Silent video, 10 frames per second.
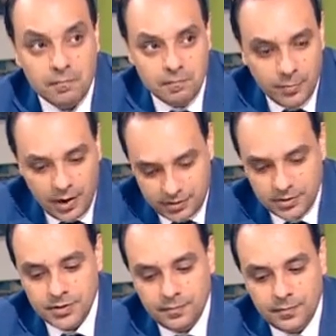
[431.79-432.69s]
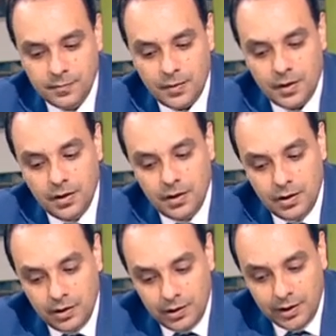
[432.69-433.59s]
but
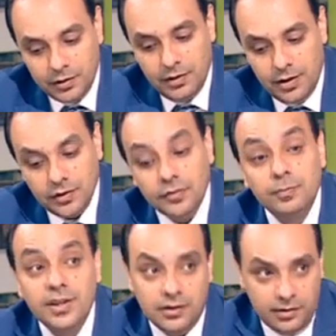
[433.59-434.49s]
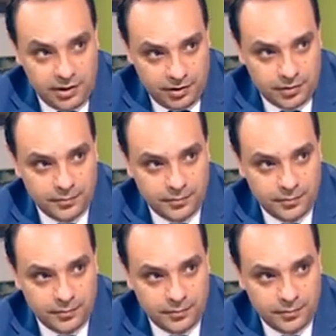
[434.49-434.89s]
let us be clear.